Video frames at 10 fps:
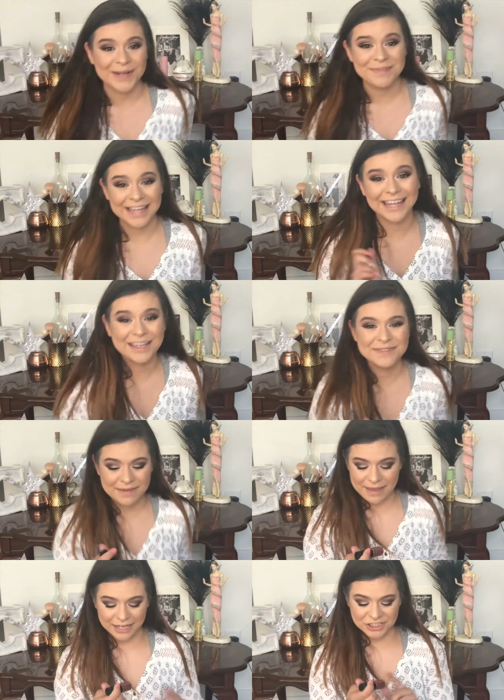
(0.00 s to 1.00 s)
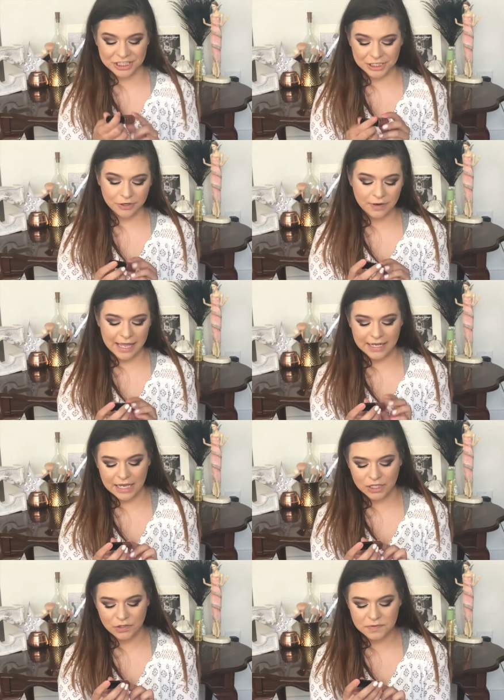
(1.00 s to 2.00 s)
On my lips, I'm actually gonna go ahead
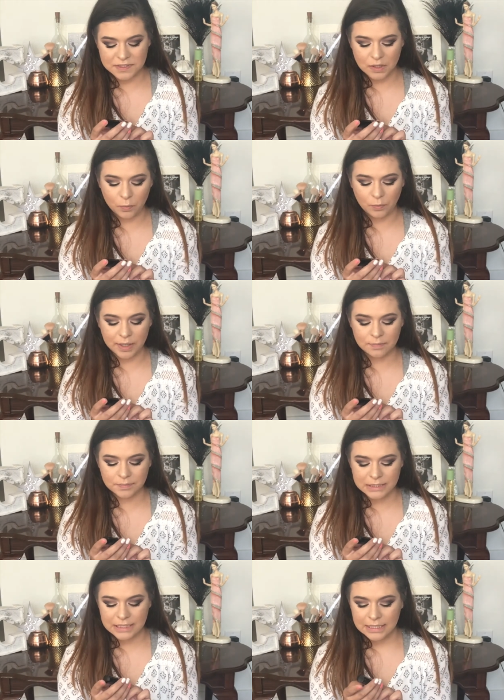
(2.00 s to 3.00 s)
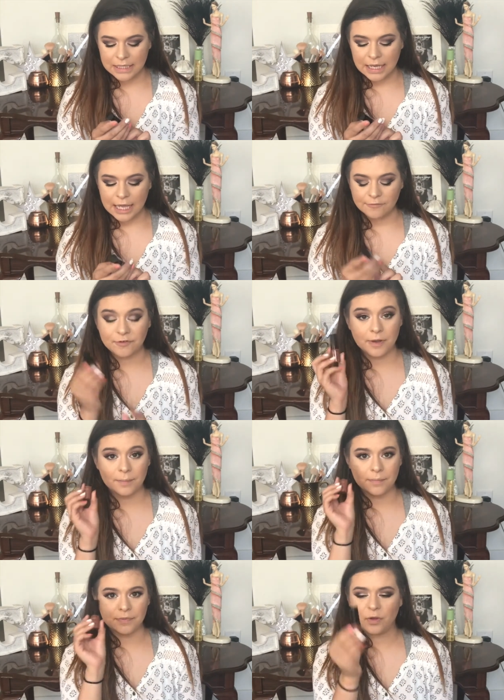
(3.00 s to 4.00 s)
and use the Whipped from
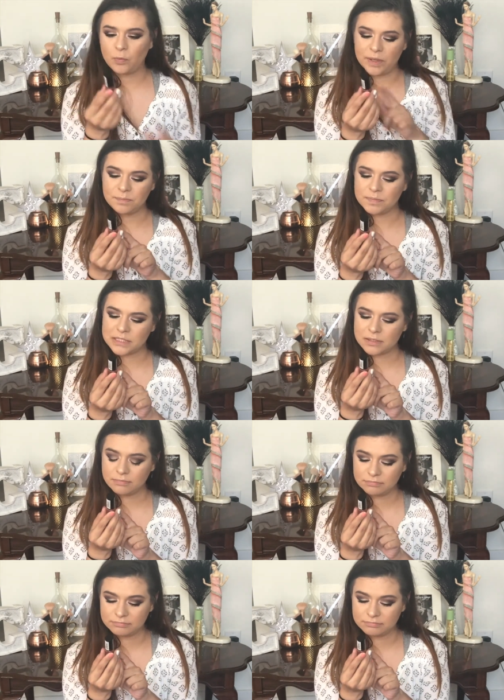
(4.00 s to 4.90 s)
the Whipped